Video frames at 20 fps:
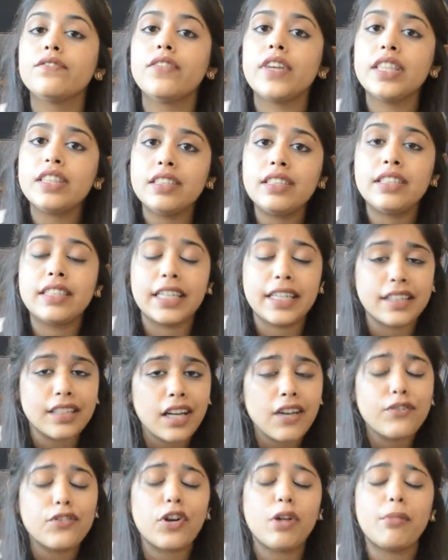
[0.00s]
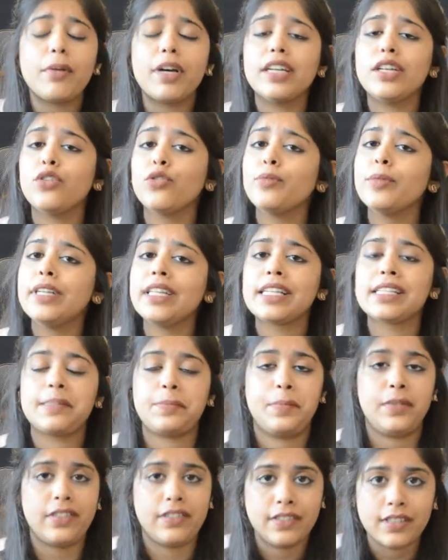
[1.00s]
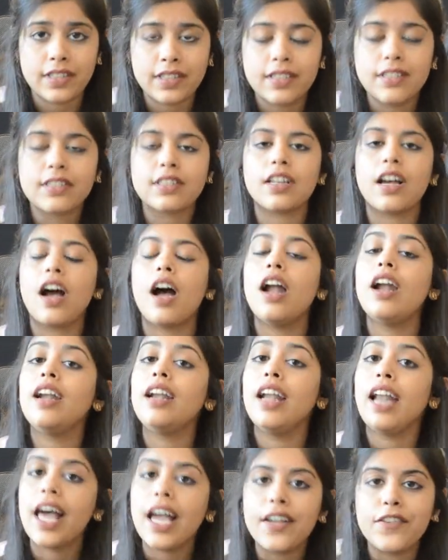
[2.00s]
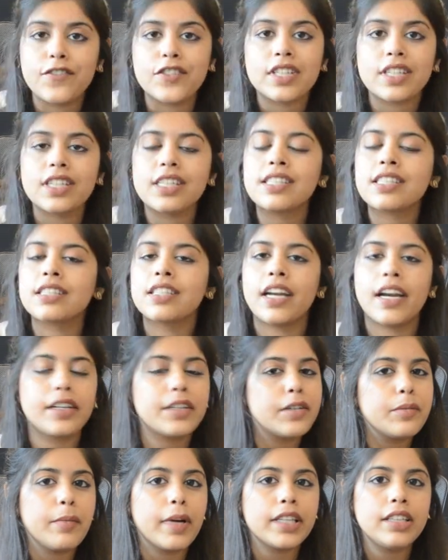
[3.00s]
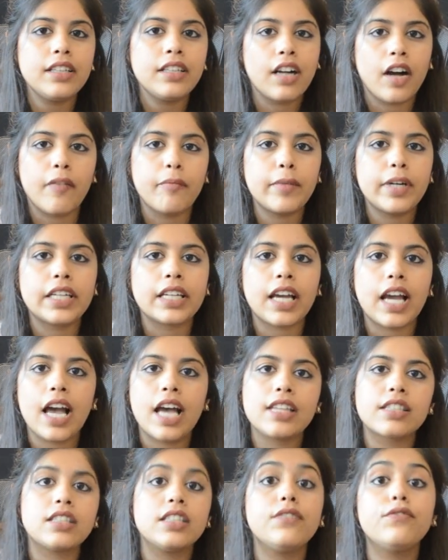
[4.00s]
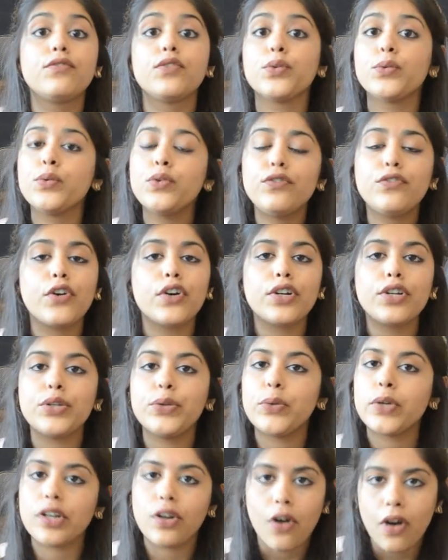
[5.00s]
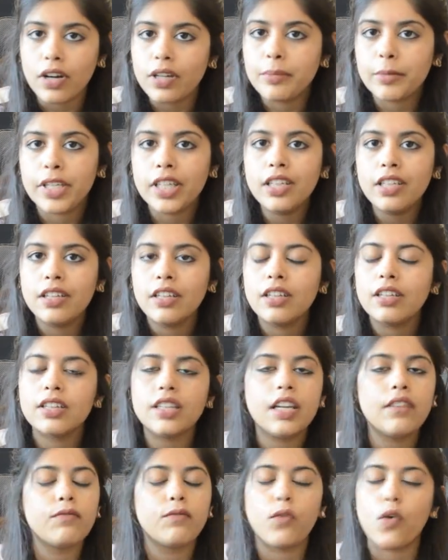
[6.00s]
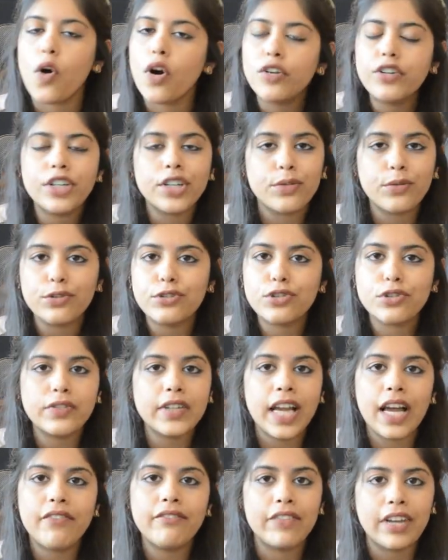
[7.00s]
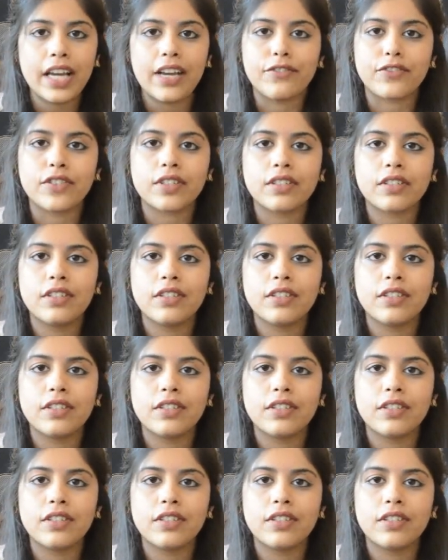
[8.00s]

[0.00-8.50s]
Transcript: when the data from our human experiences, our lives, is threatened by the government as the fuel for a new economy, then what recourse do we have left?